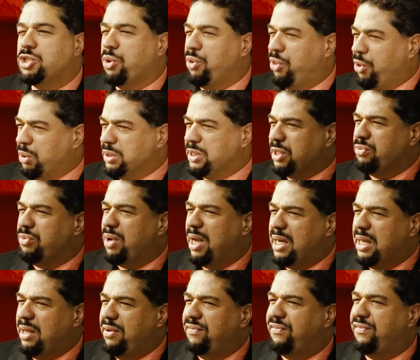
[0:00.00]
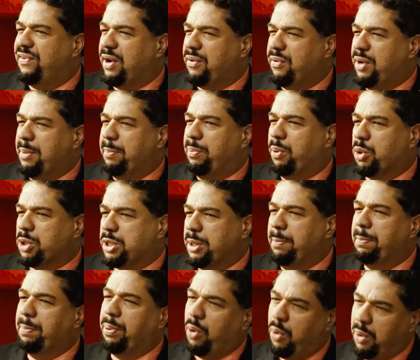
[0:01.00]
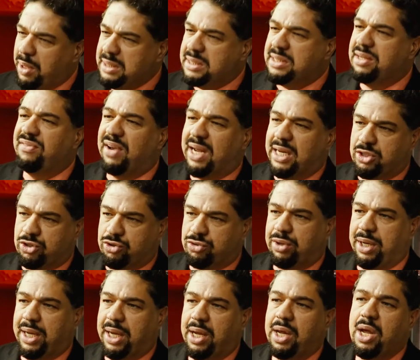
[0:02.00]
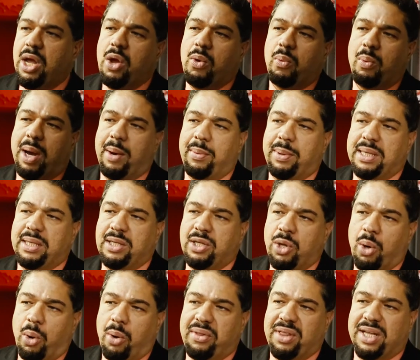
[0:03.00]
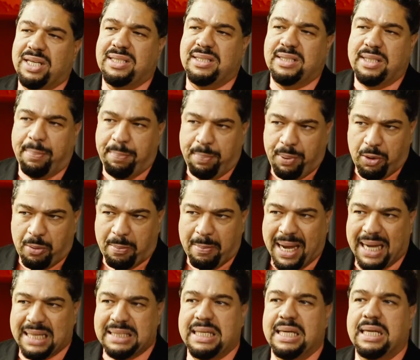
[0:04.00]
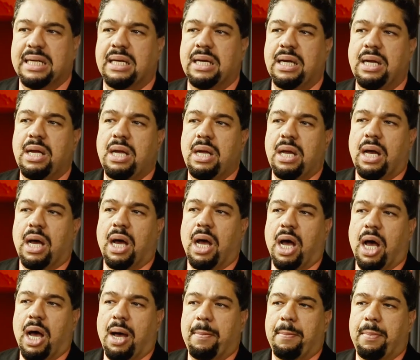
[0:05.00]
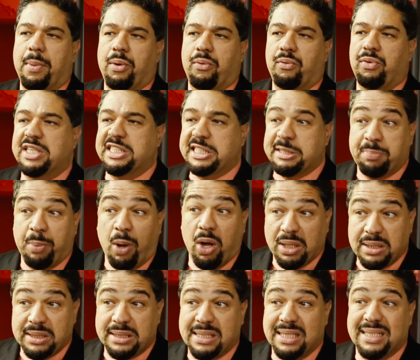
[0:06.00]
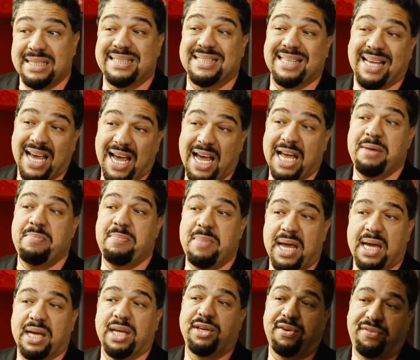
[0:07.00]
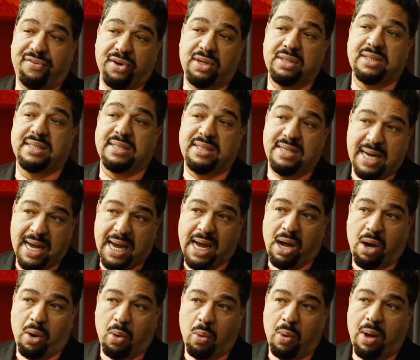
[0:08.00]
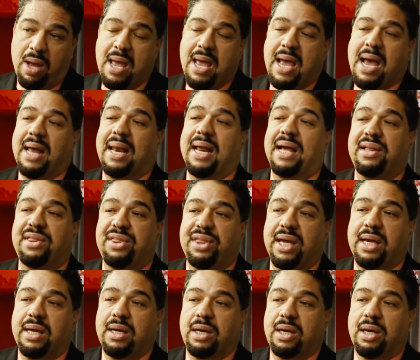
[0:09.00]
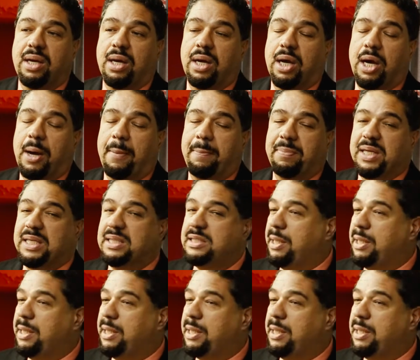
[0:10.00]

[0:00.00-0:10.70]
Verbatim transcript: So those are really very important points of entry where we know the diplomatic um, responses can make a difference now. And I think um, the